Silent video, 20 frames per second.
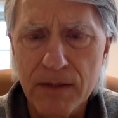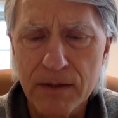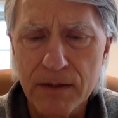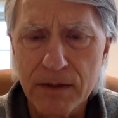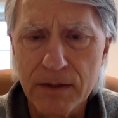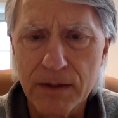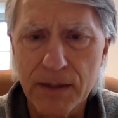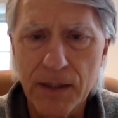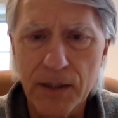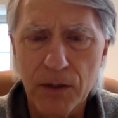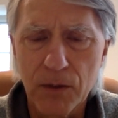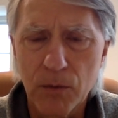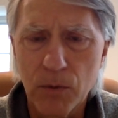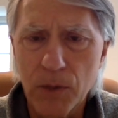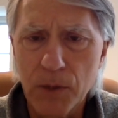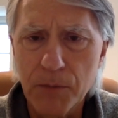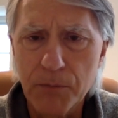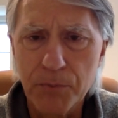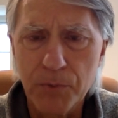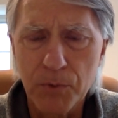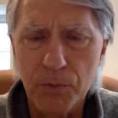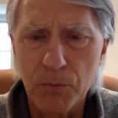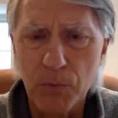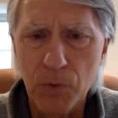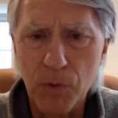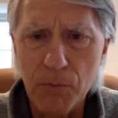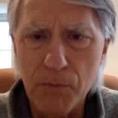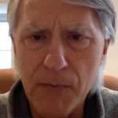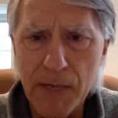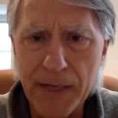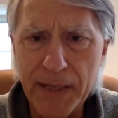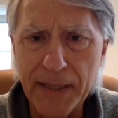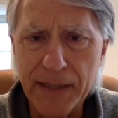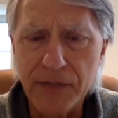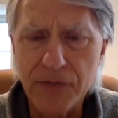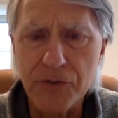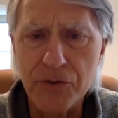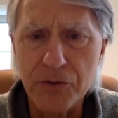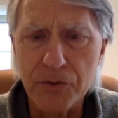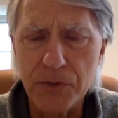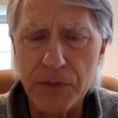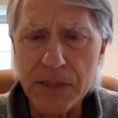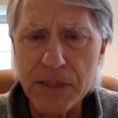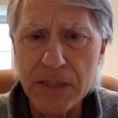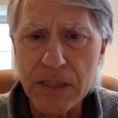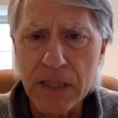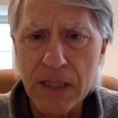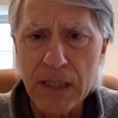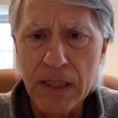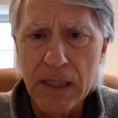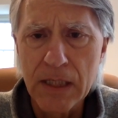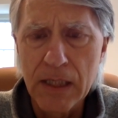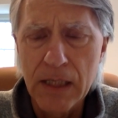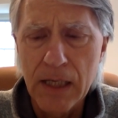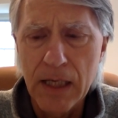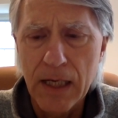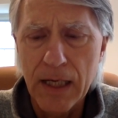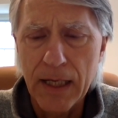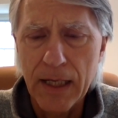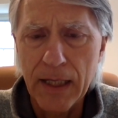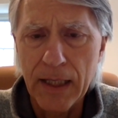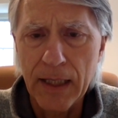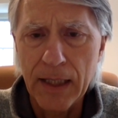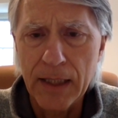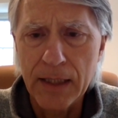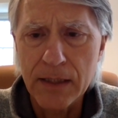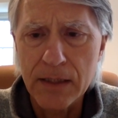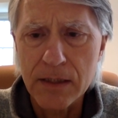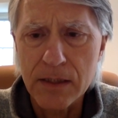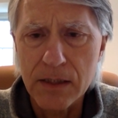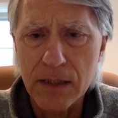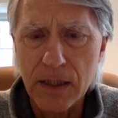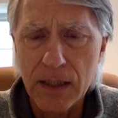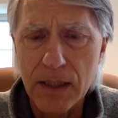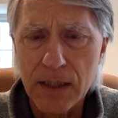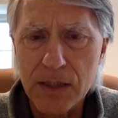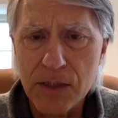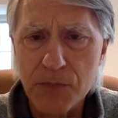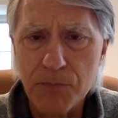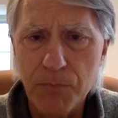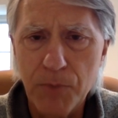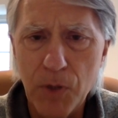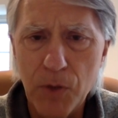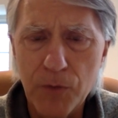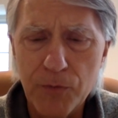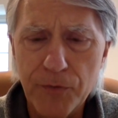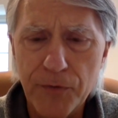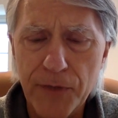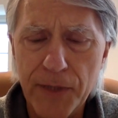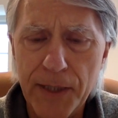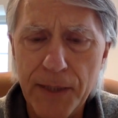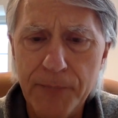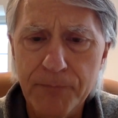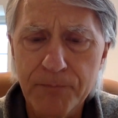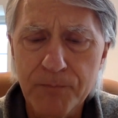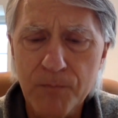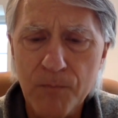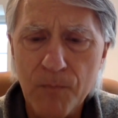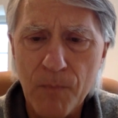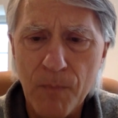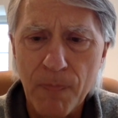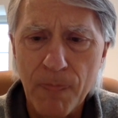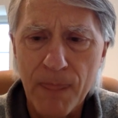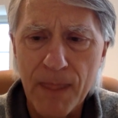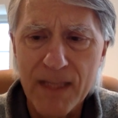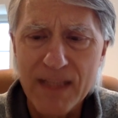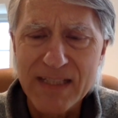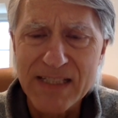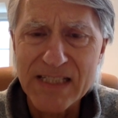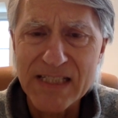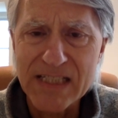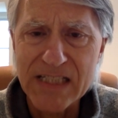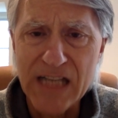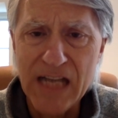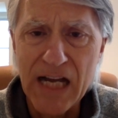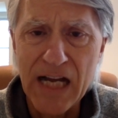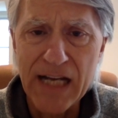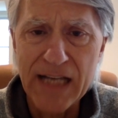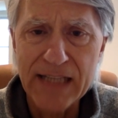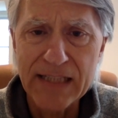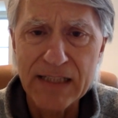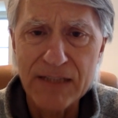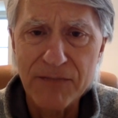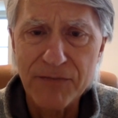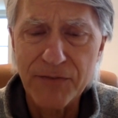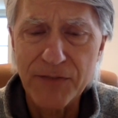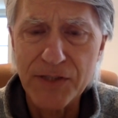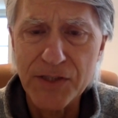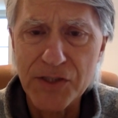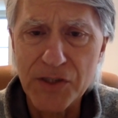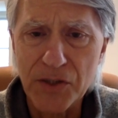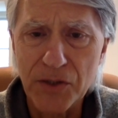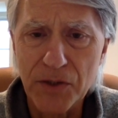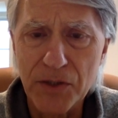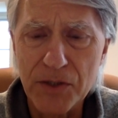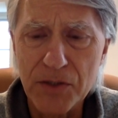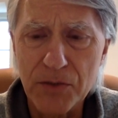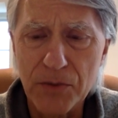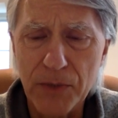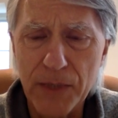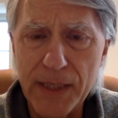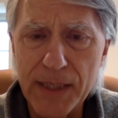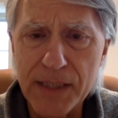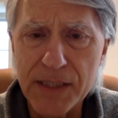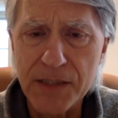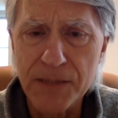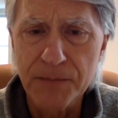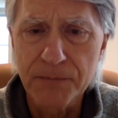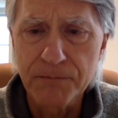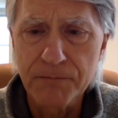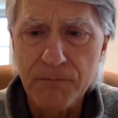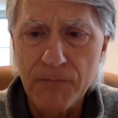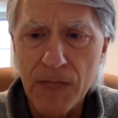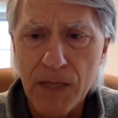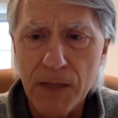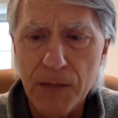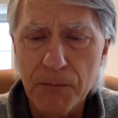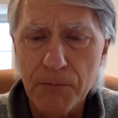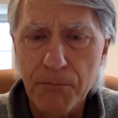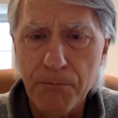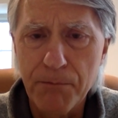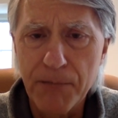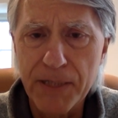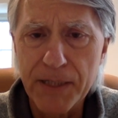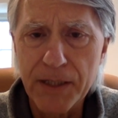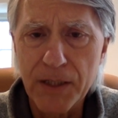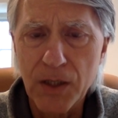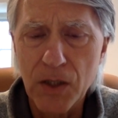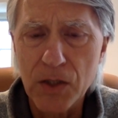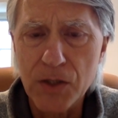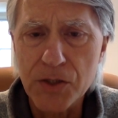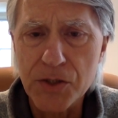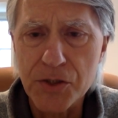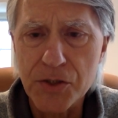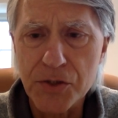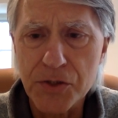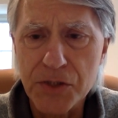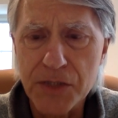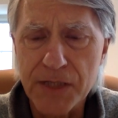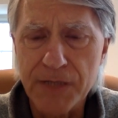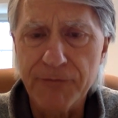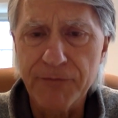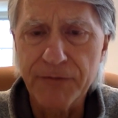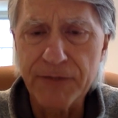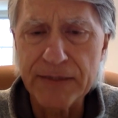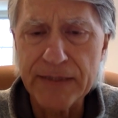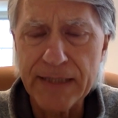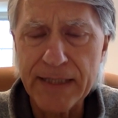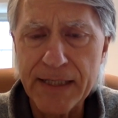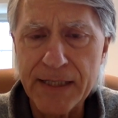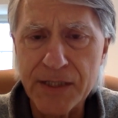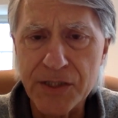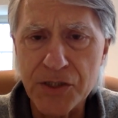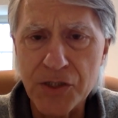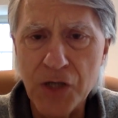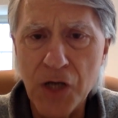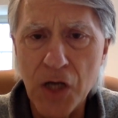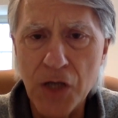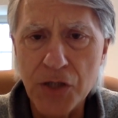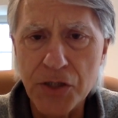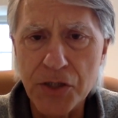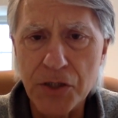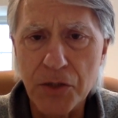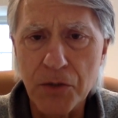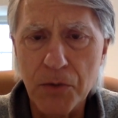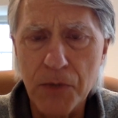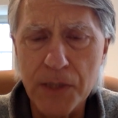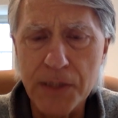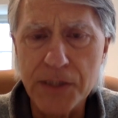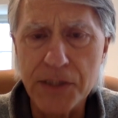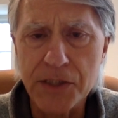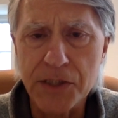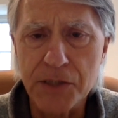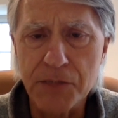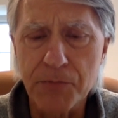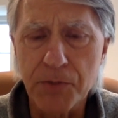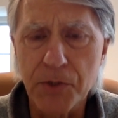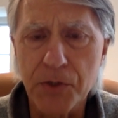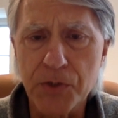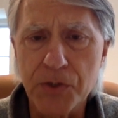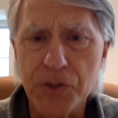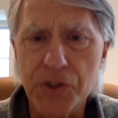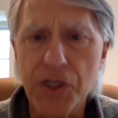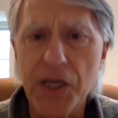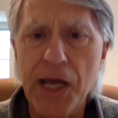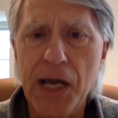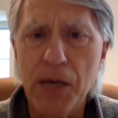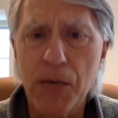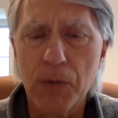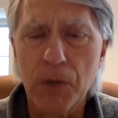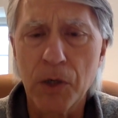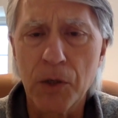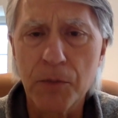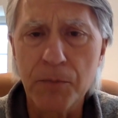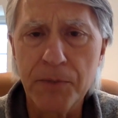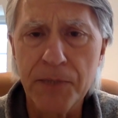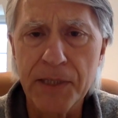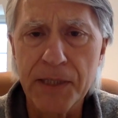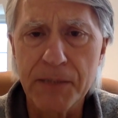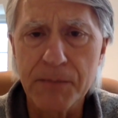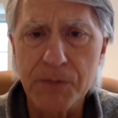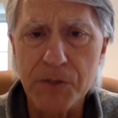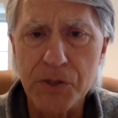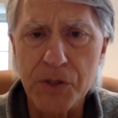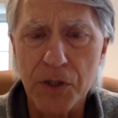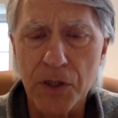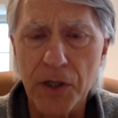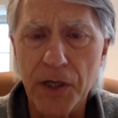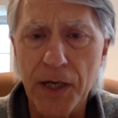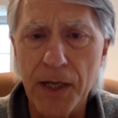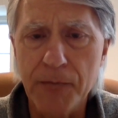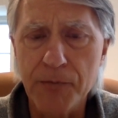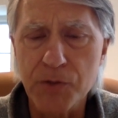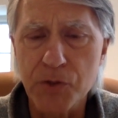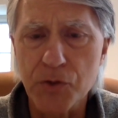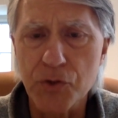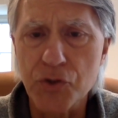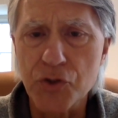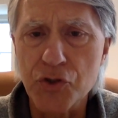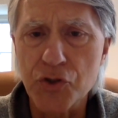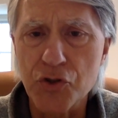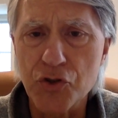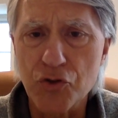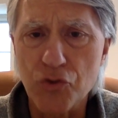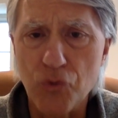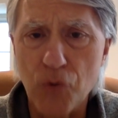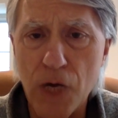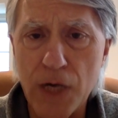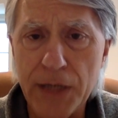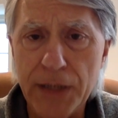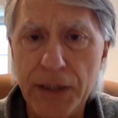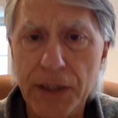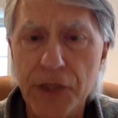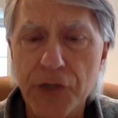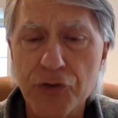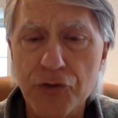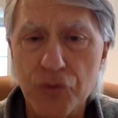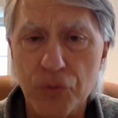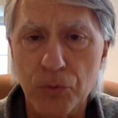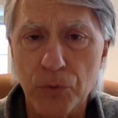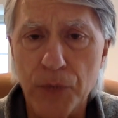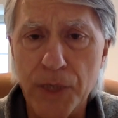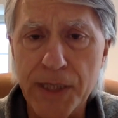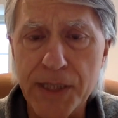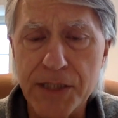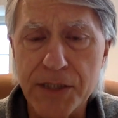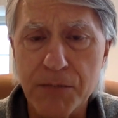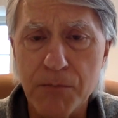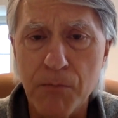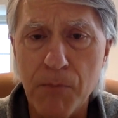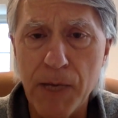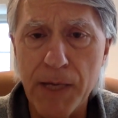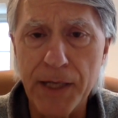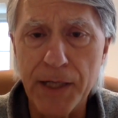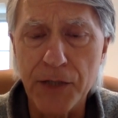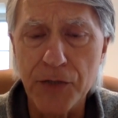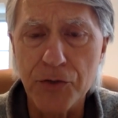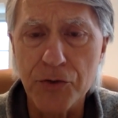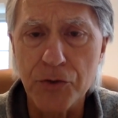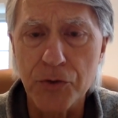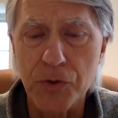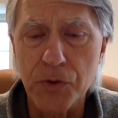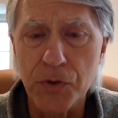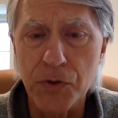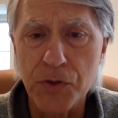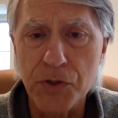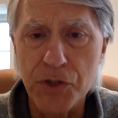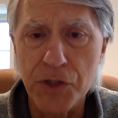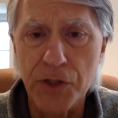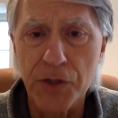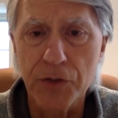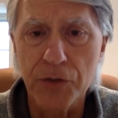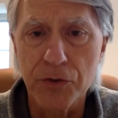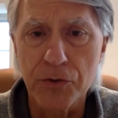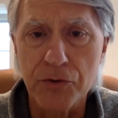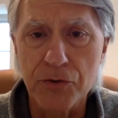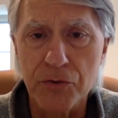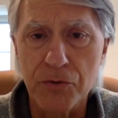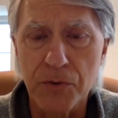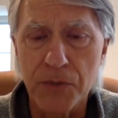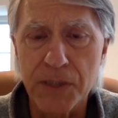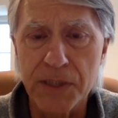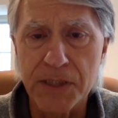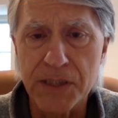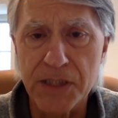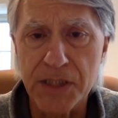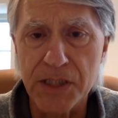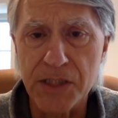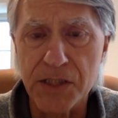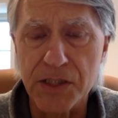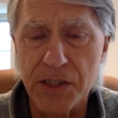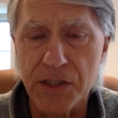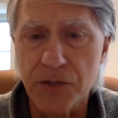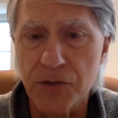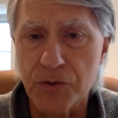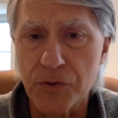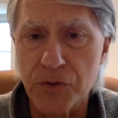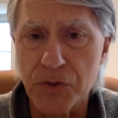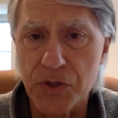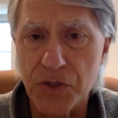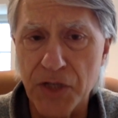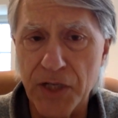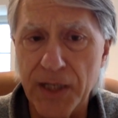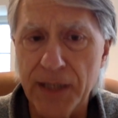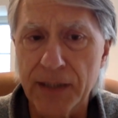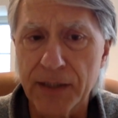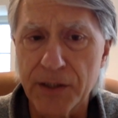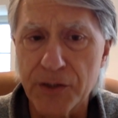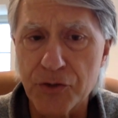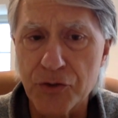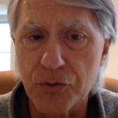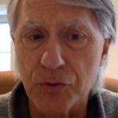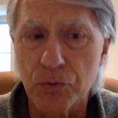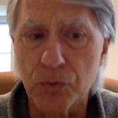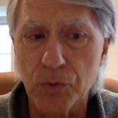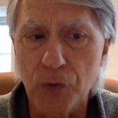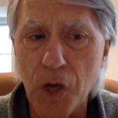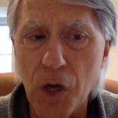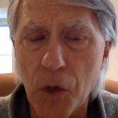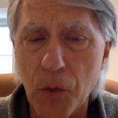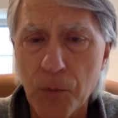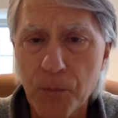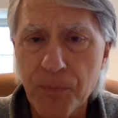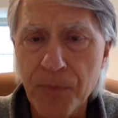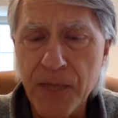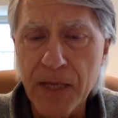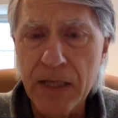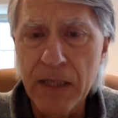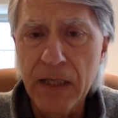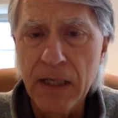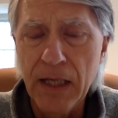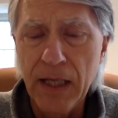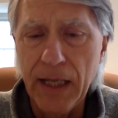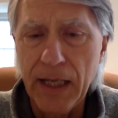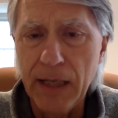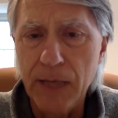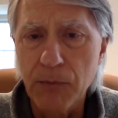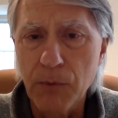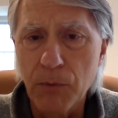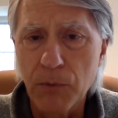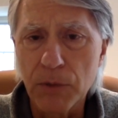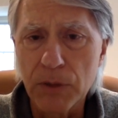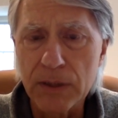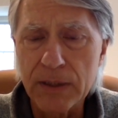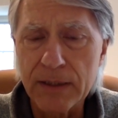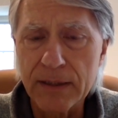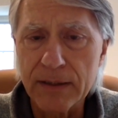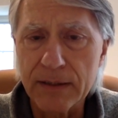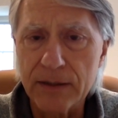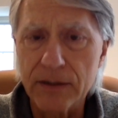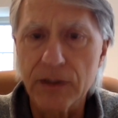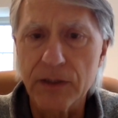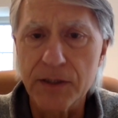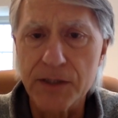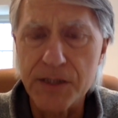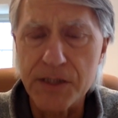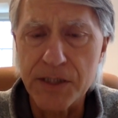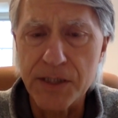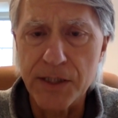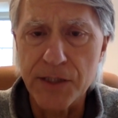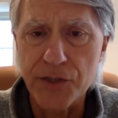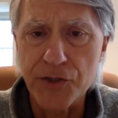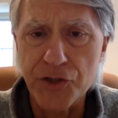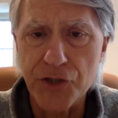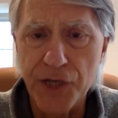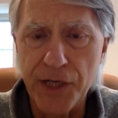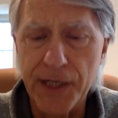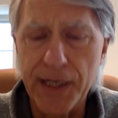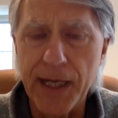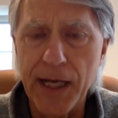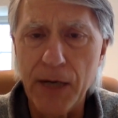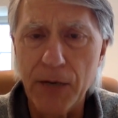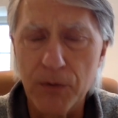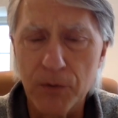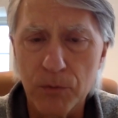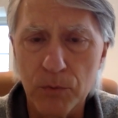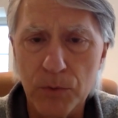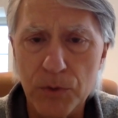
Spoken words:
that they don't want to put more money into it. And it's both a sign that things aren't great, but it also something that has consequences, because now RPM startups are struggling to raise money to continue to exist and to scale and to grow. and we will clearly see a shakeout, and